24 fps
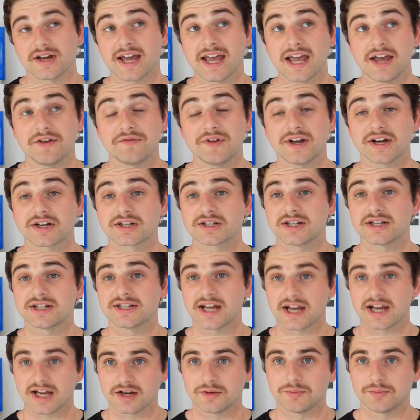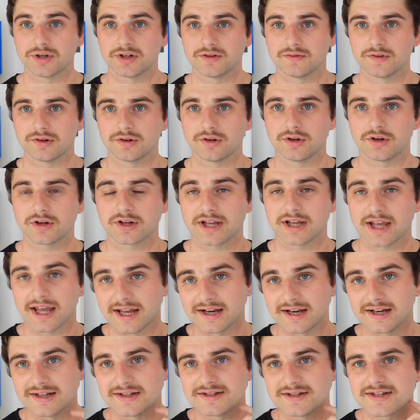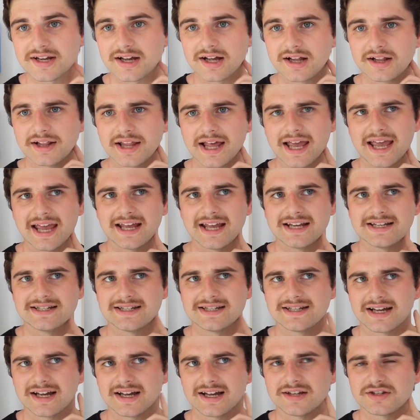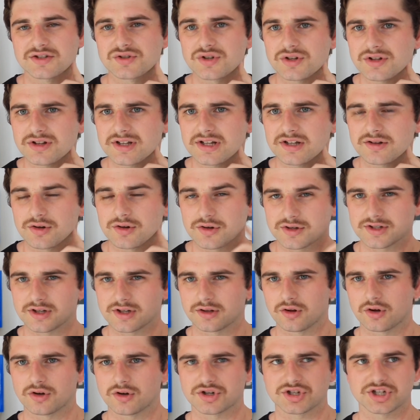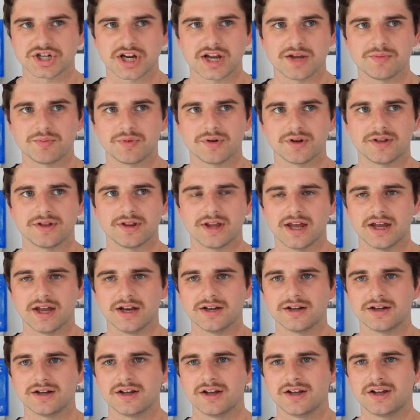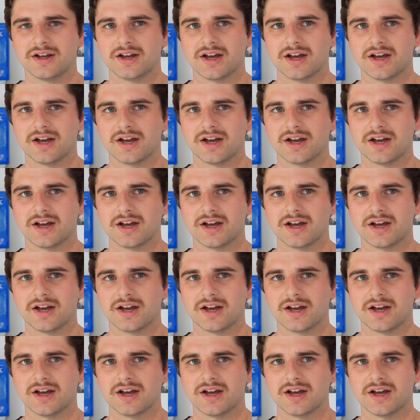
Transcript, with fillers: I have actually taken a bit of a look at Intel, and it certainly looks a lot cheaper than